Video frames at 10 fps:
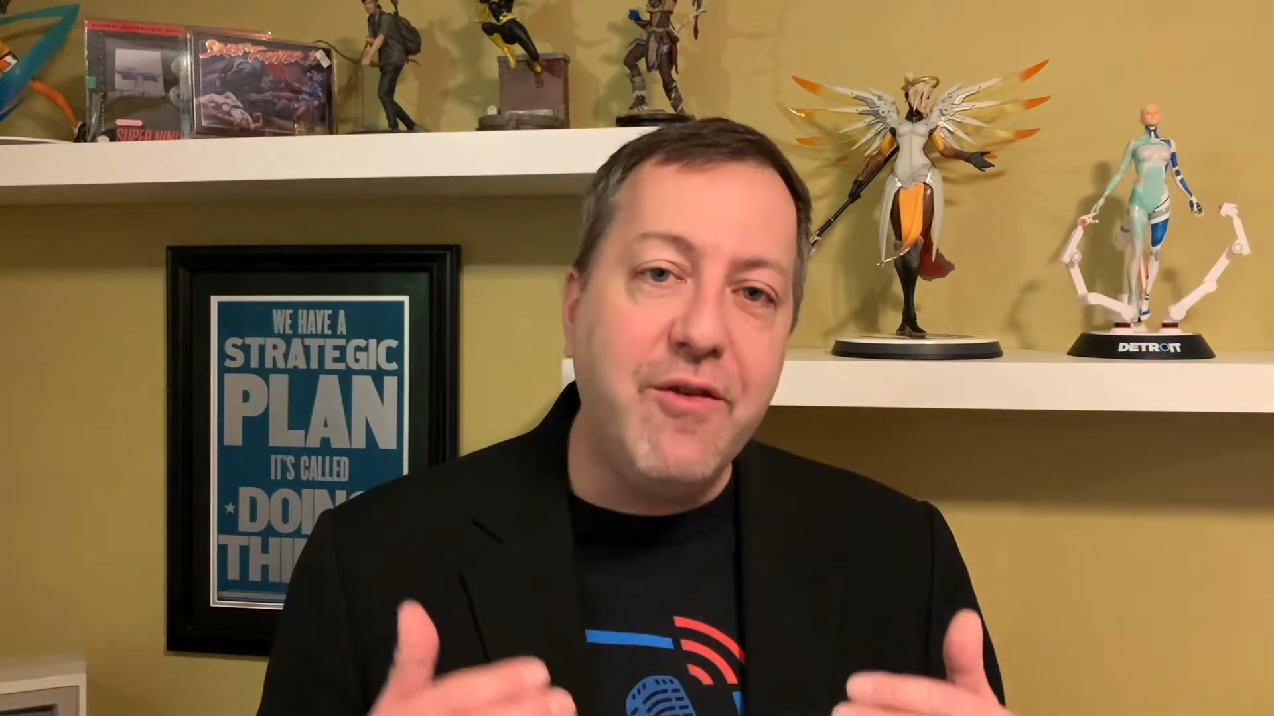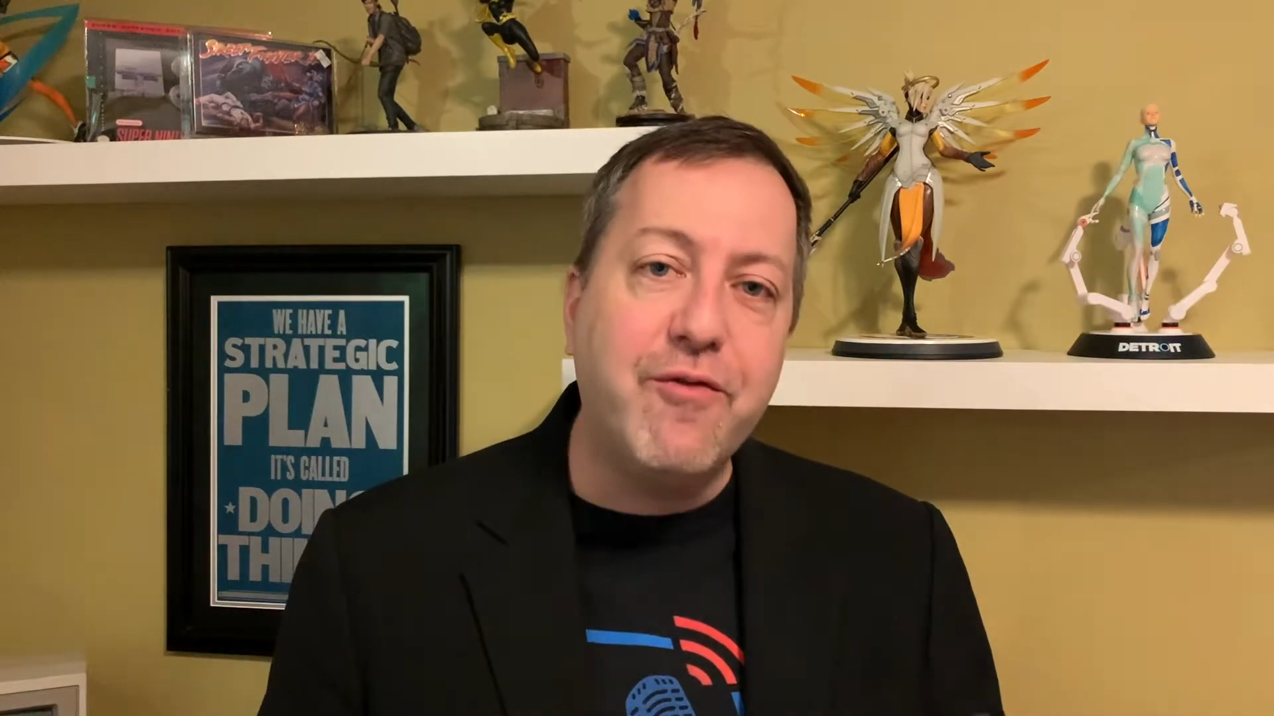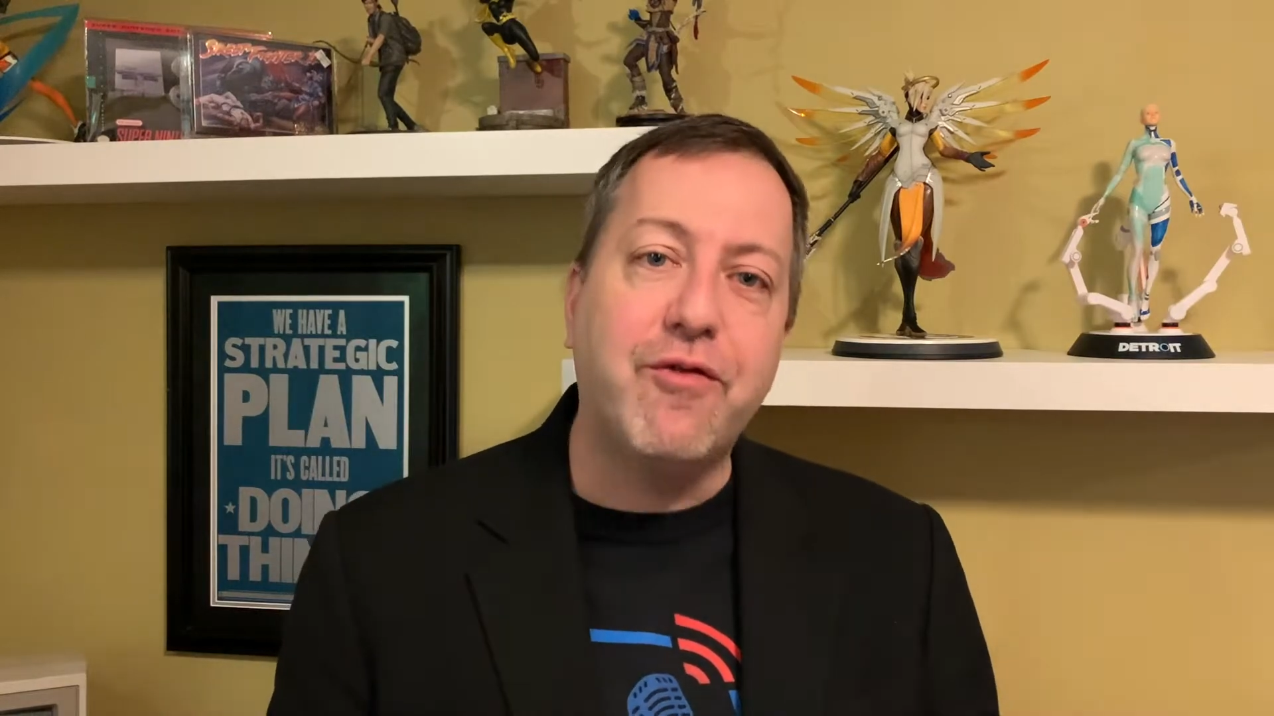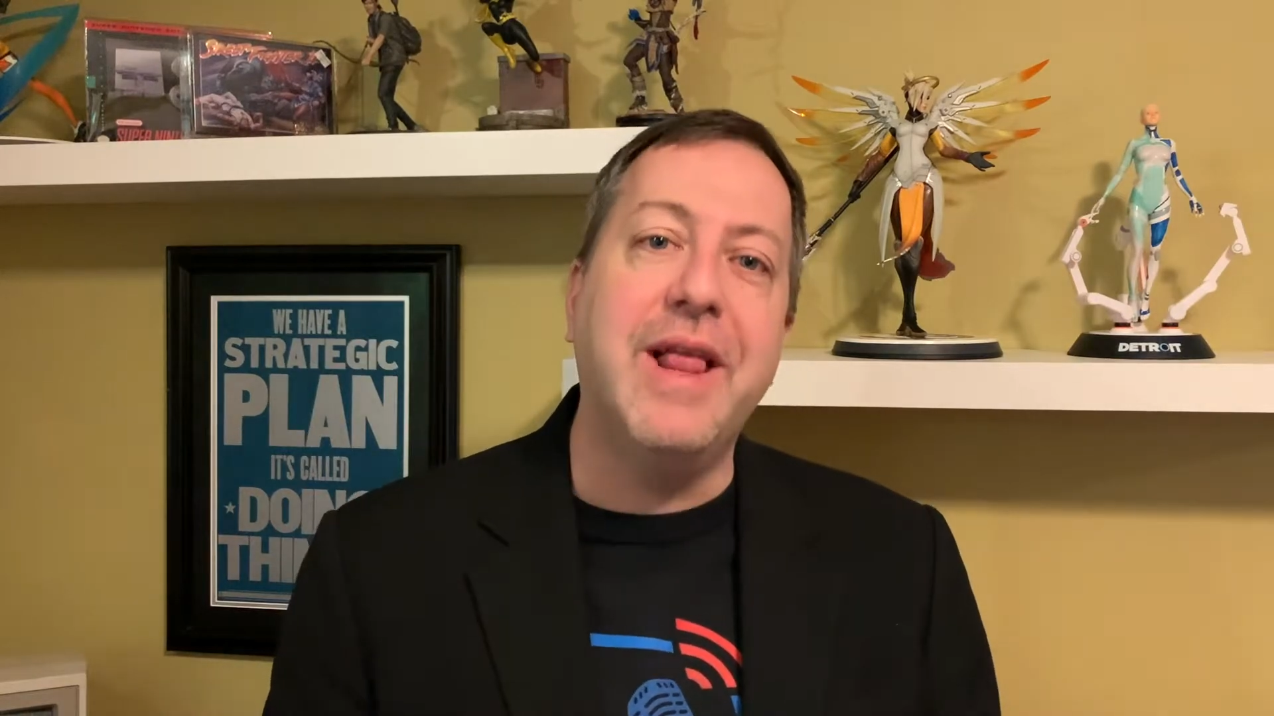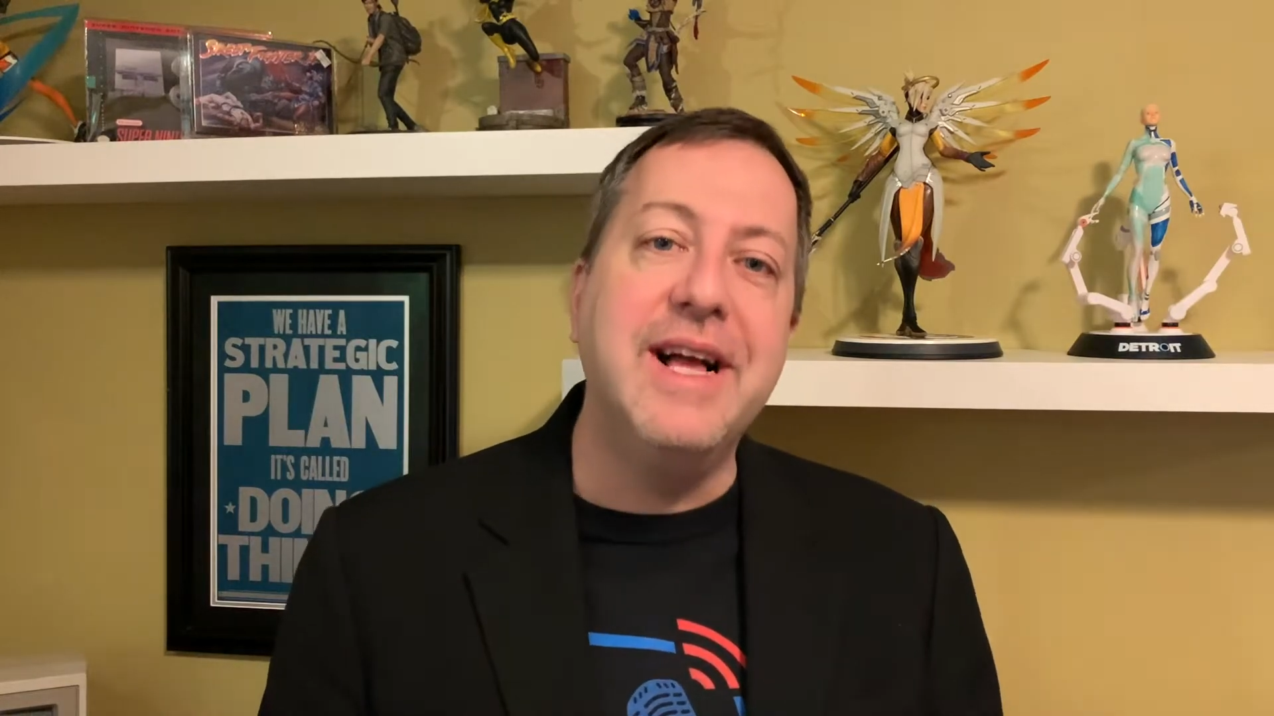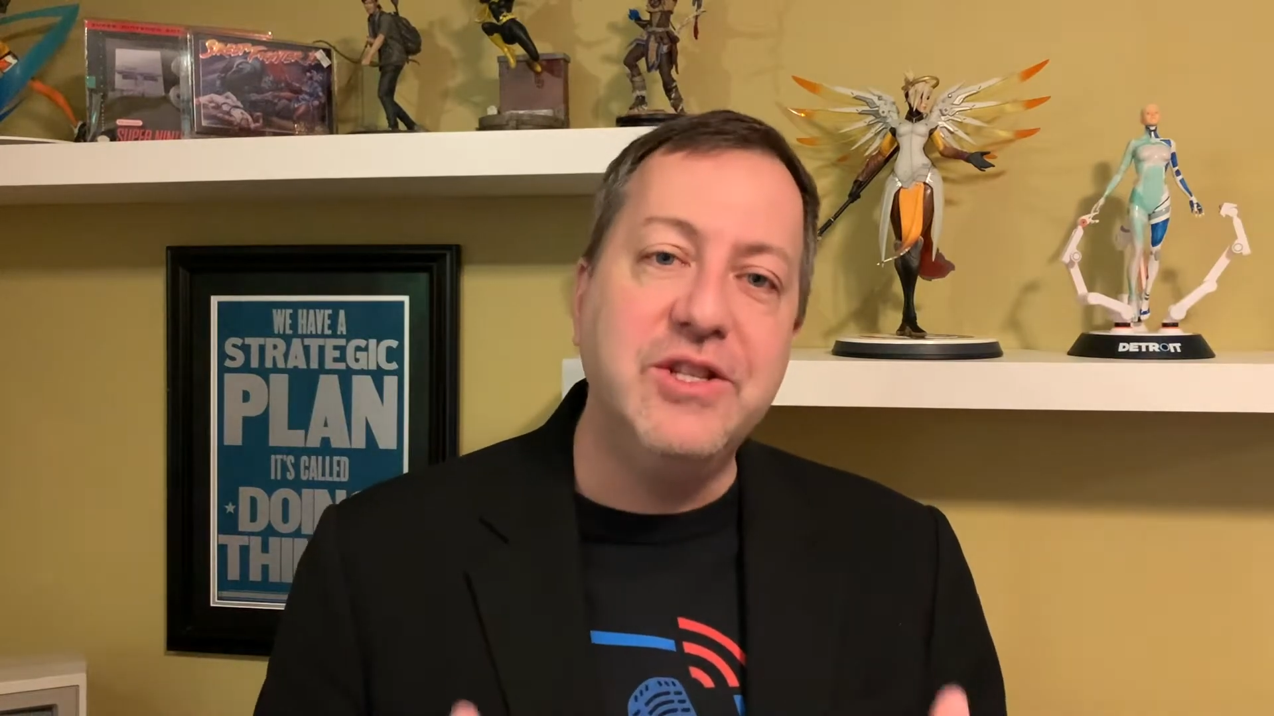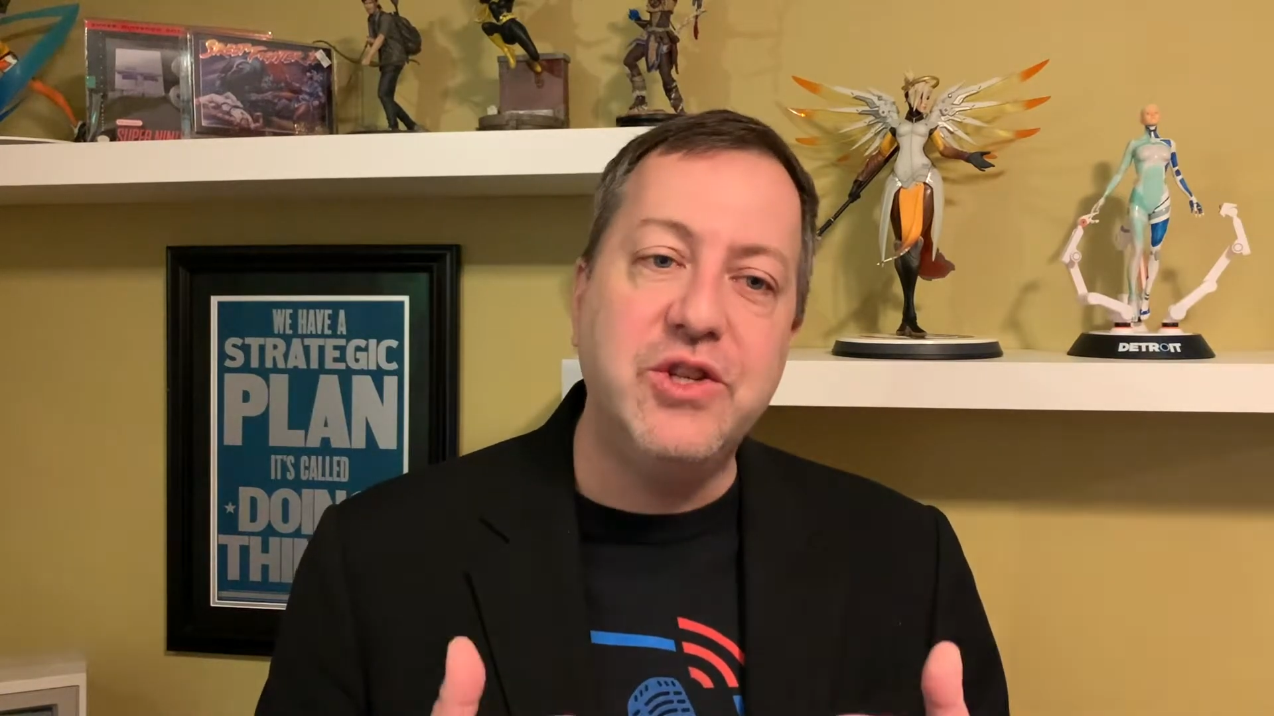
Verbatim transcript: fledged